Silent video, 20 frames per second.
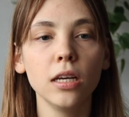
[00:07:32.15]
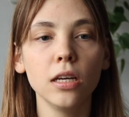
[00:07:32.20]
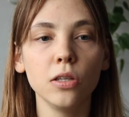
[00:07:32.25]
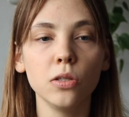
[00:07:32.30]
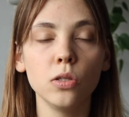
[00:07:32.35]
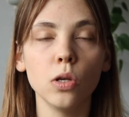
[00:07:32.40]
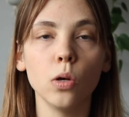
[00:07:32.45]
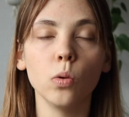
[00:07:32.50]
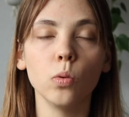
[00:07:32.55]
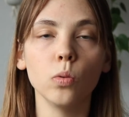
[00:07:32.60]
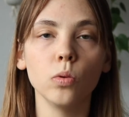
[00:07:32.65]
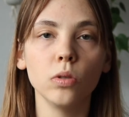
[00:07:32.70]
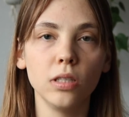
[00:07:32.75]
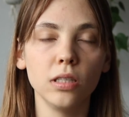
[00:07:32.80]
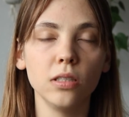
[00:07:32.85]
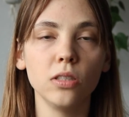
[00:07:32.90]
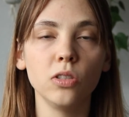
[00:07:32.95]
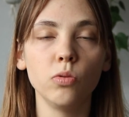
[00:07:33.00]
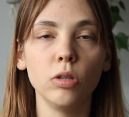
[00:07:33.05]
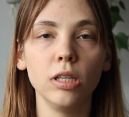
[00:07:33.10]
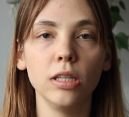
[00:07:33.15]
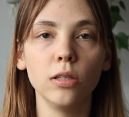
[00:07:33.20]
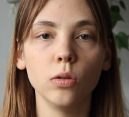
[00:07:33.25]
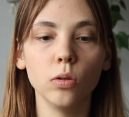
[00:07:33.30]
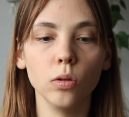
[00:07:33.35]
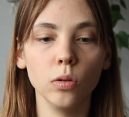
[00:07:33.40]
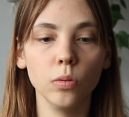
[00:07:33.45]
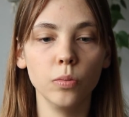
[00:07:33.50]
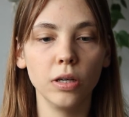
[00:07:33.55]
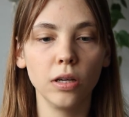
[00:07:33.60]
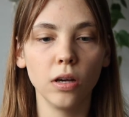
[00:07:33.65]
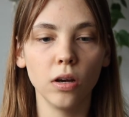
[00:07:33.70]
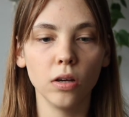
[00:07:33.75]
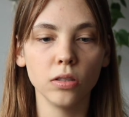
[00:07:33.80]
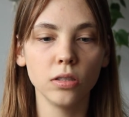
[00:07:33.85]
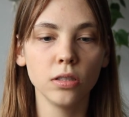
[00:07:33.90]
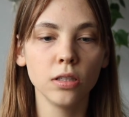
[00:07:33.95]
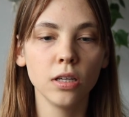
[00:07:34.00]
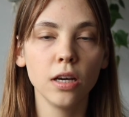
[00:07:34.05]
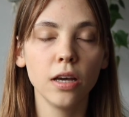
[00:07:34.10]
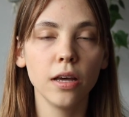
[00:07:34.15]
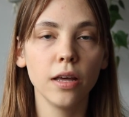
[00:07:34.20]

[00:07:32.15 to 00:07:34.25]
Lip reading: So this is really cool because